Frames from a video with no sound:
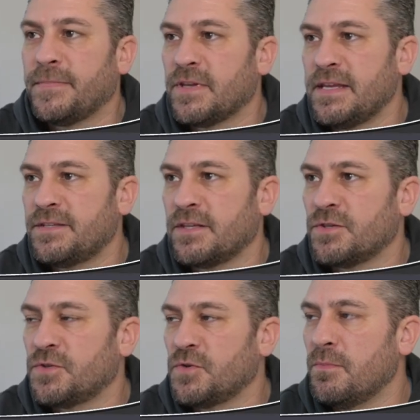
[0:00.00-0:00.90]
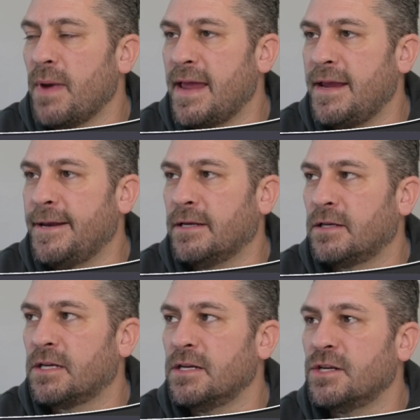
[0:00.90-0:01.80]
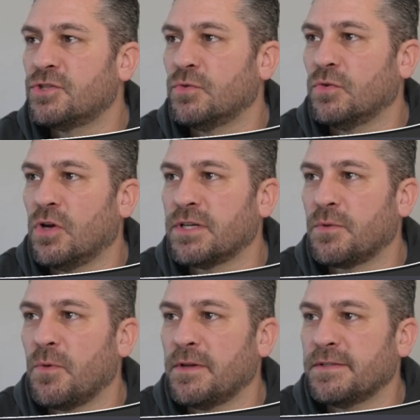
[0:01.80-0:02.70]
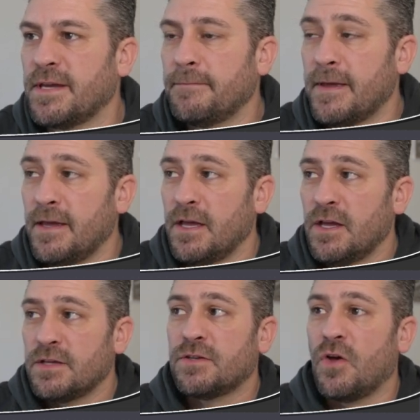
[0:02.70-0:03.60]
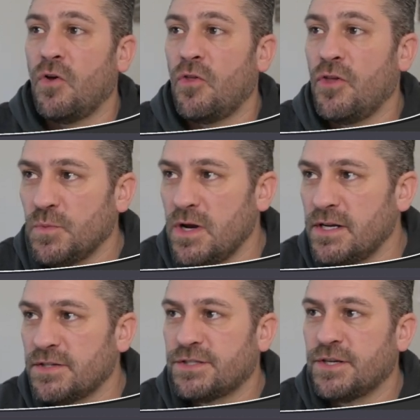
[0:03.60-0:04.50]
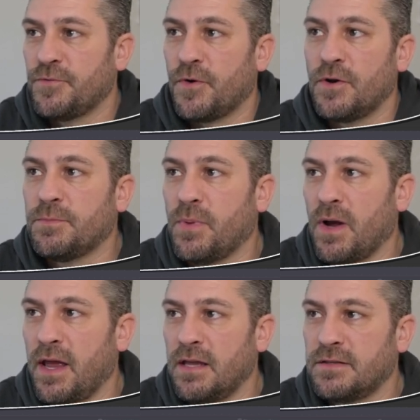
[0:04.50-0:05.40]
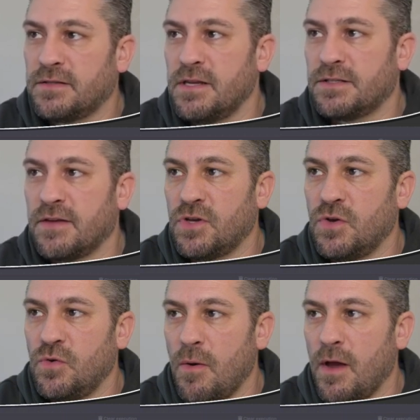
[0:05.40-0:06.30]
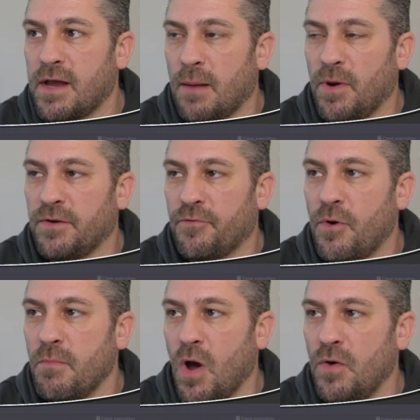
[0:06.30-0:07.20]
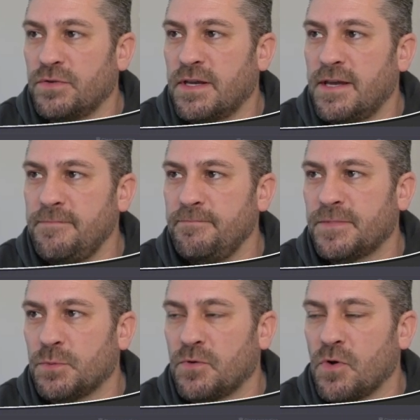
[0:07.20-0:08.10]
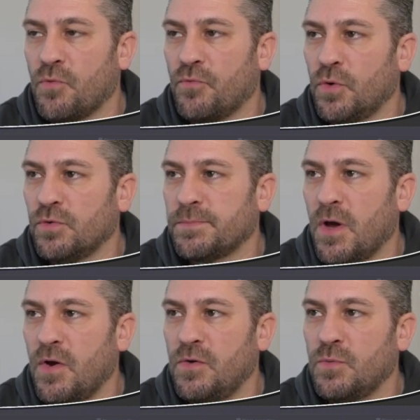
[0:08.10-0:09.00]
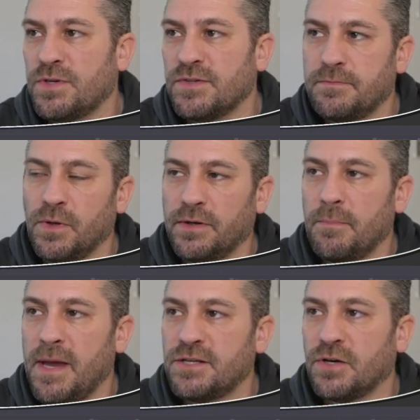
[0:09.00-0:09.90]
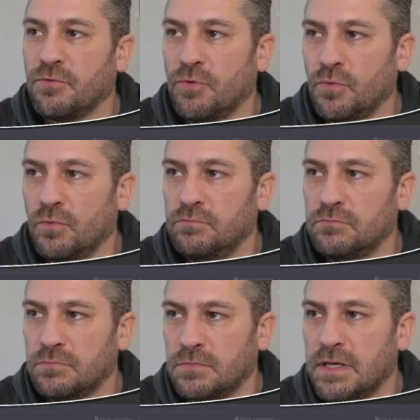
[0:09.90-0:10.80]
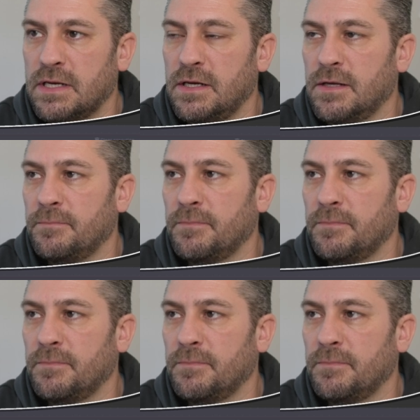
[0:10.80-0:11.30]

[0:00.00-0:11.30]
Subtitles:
So these are the two main conditional logic ones here. So this one is different by, it is giving you a couple of different modes here. So we've got rules mode, which is building a matching rule here.